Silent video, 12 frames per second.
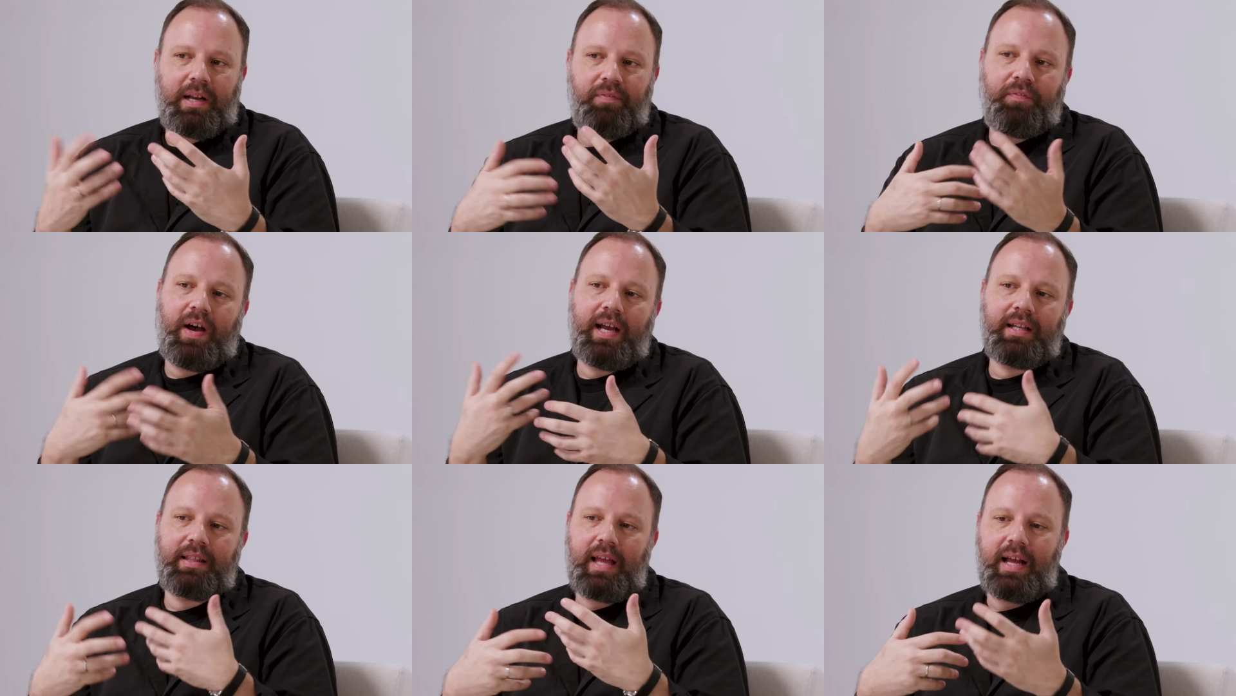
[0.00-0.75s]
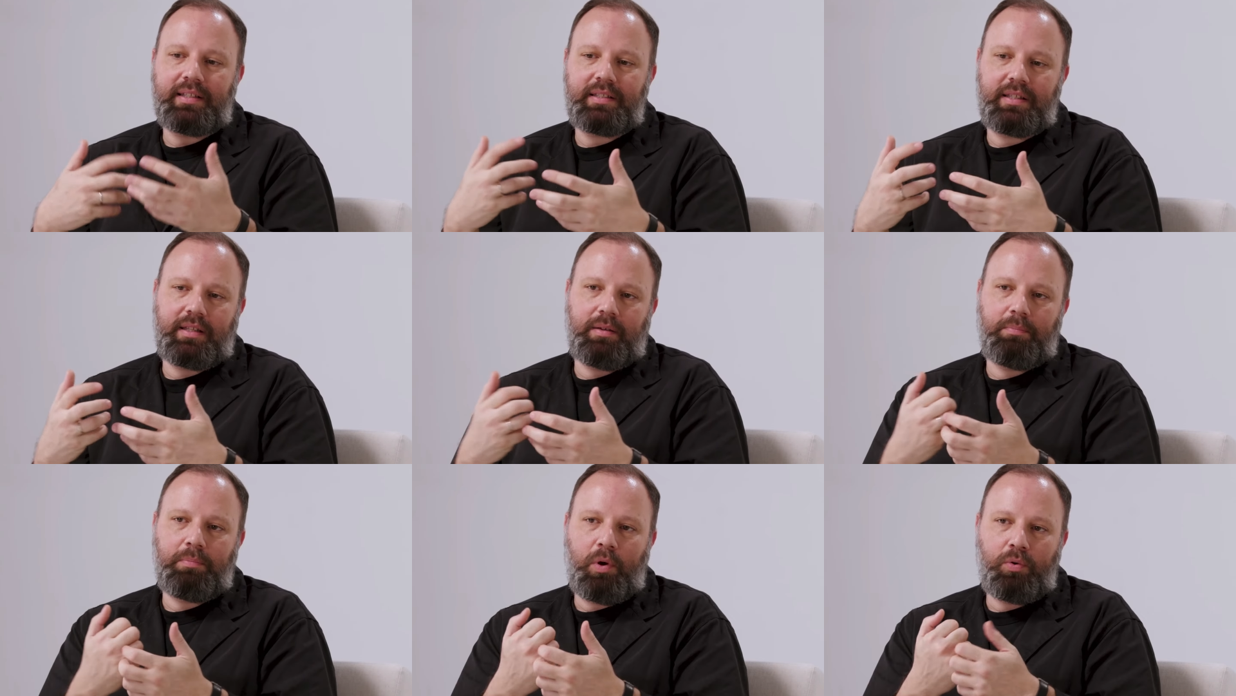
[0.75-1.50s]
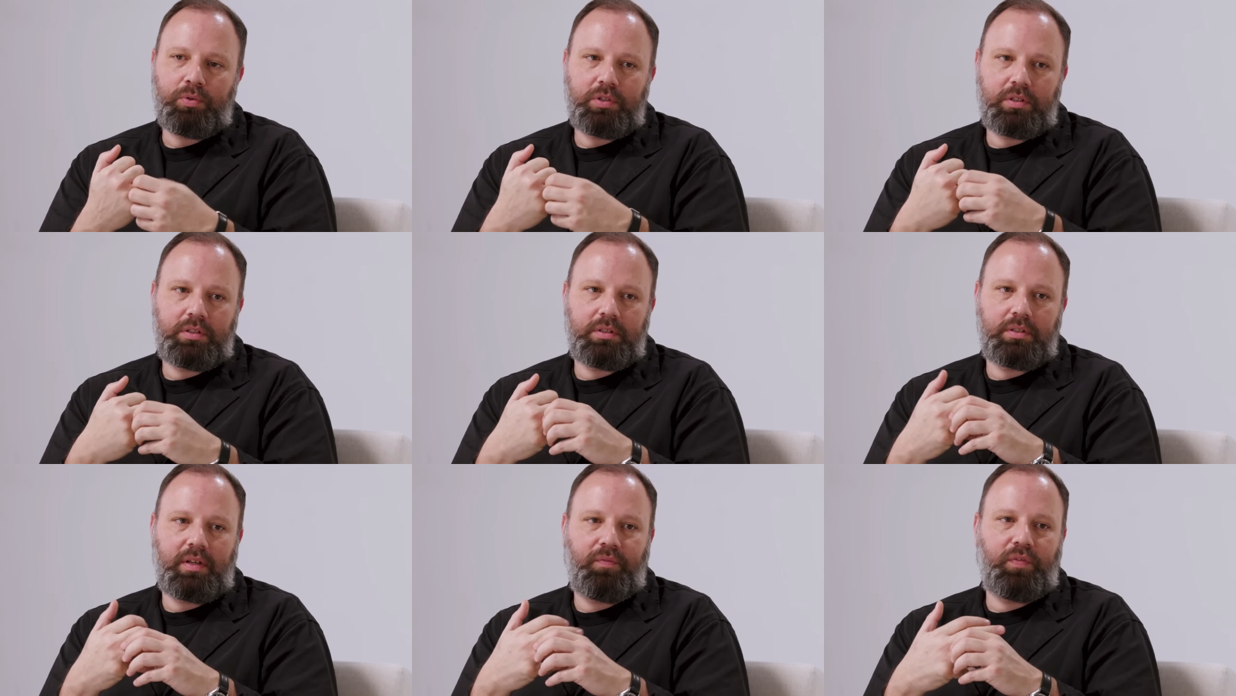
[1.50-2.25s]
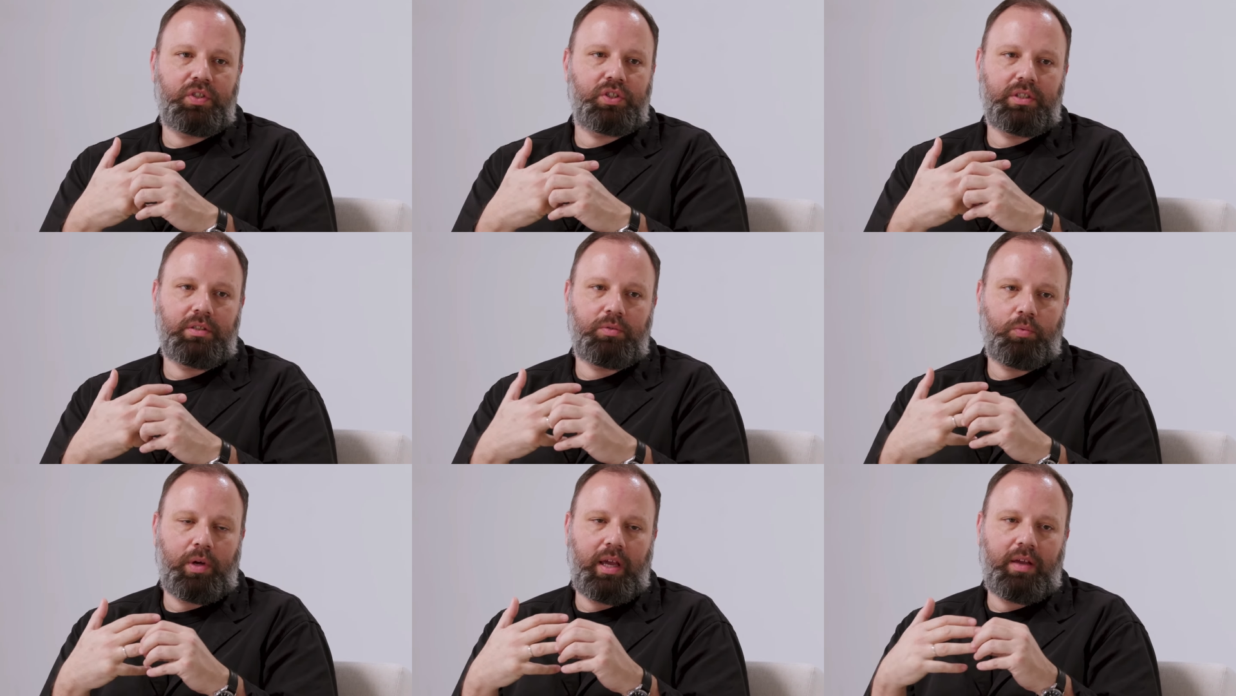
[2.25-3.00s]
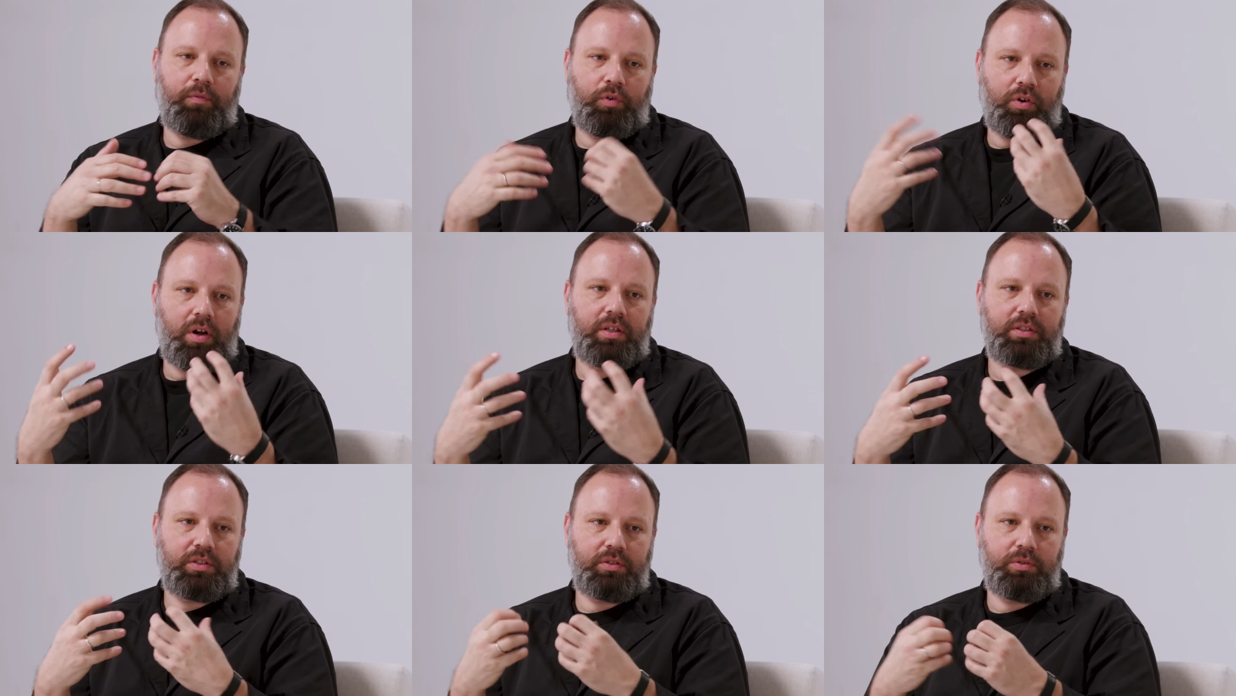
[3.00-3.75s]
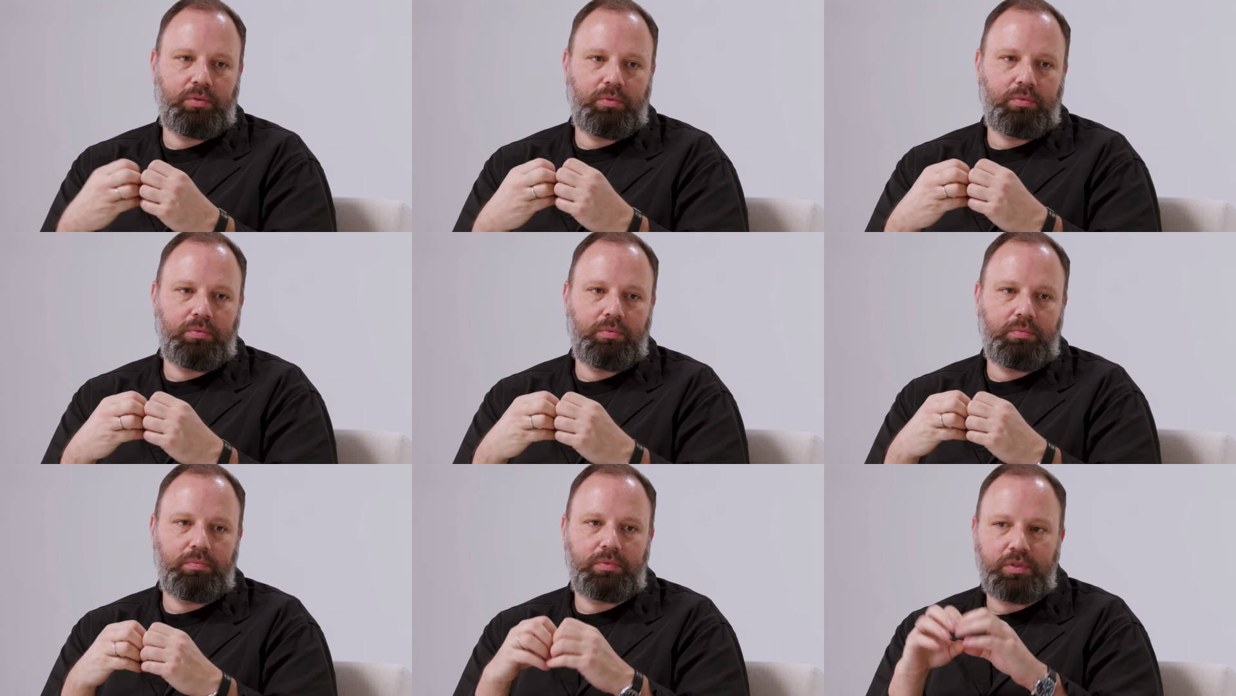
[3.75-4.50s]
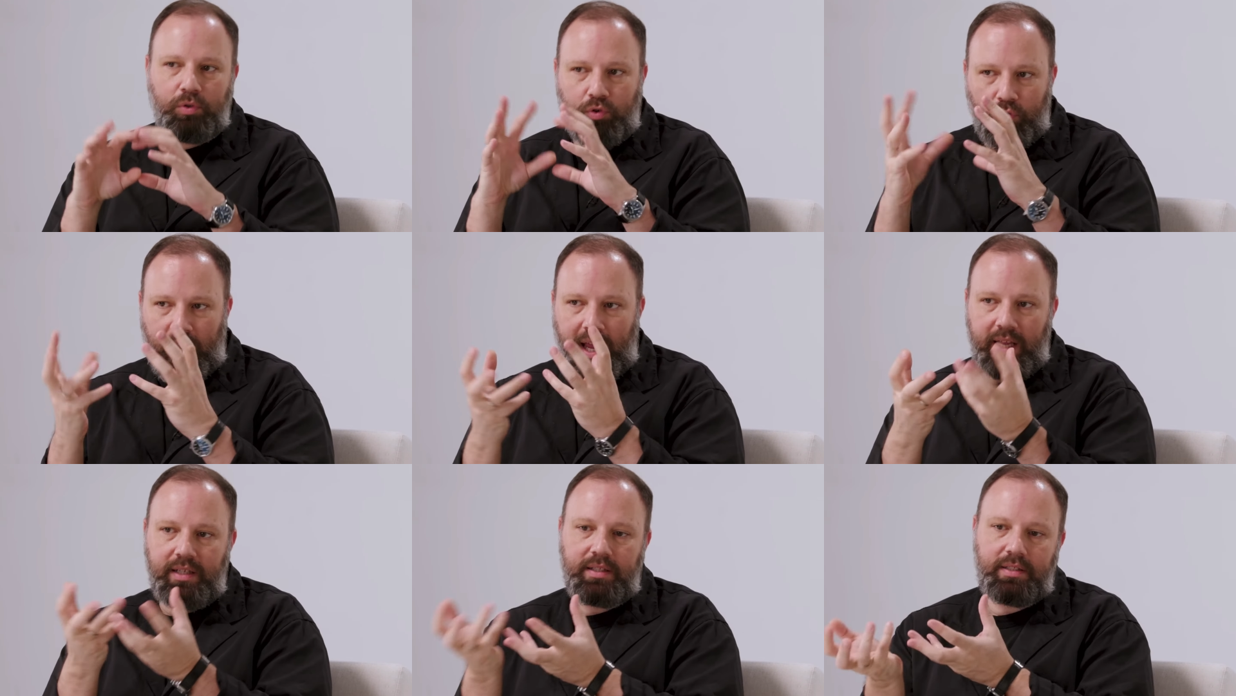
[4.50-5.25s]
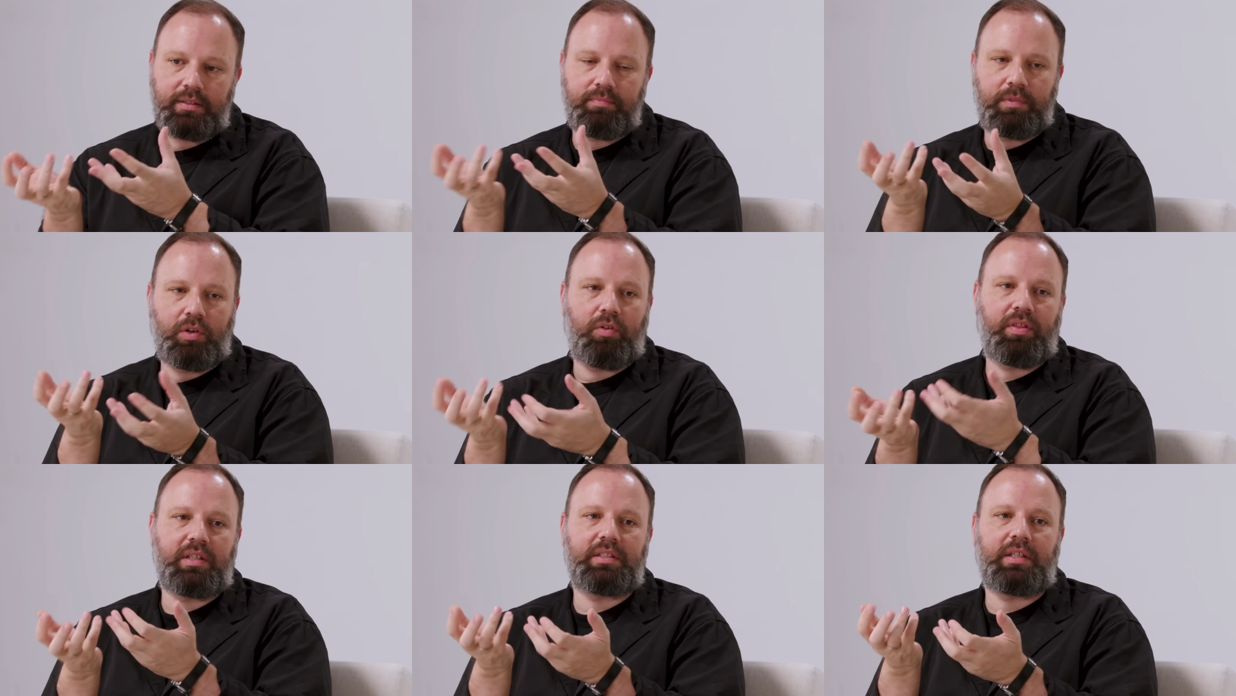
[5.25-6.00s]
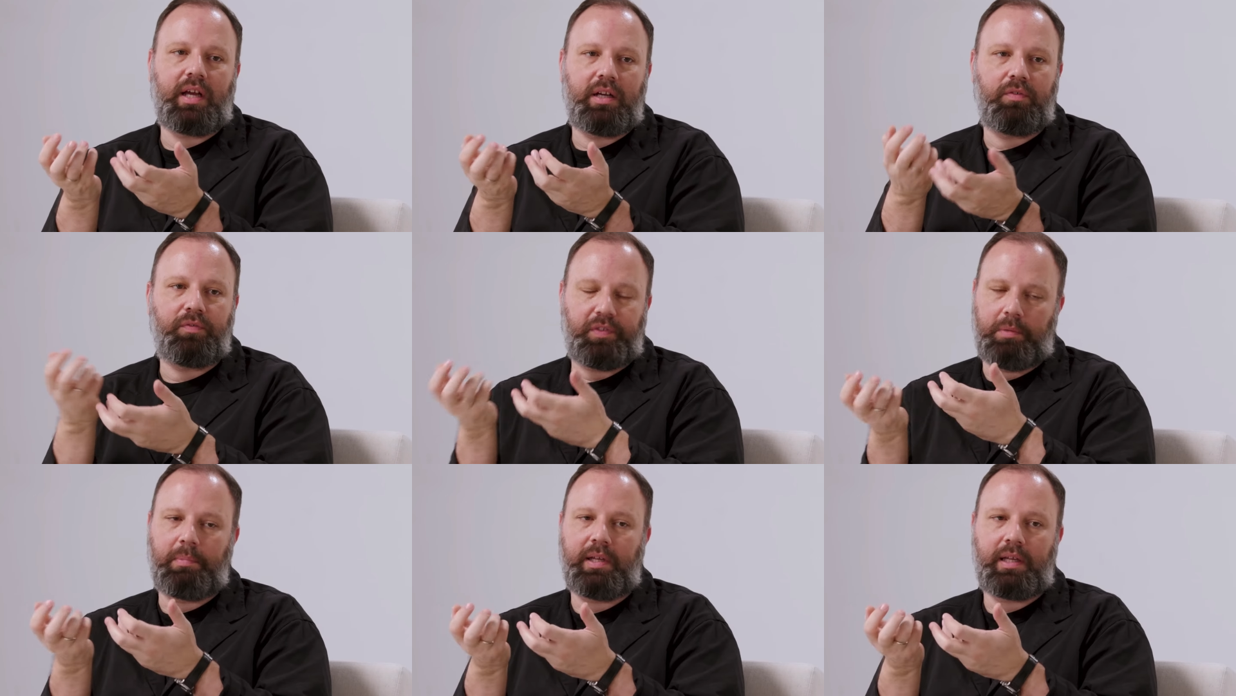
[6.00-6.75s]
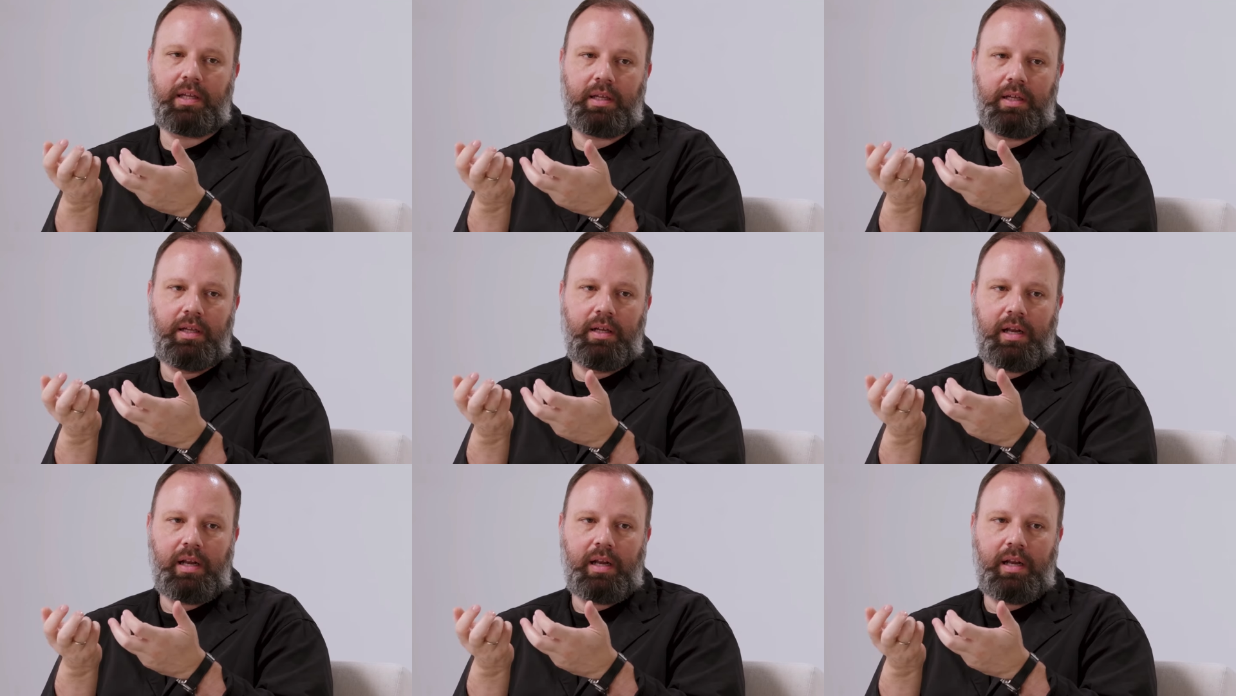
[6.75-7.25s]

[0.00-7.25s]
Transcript: But I find that's the most efficient way for us to create, this kind of filmic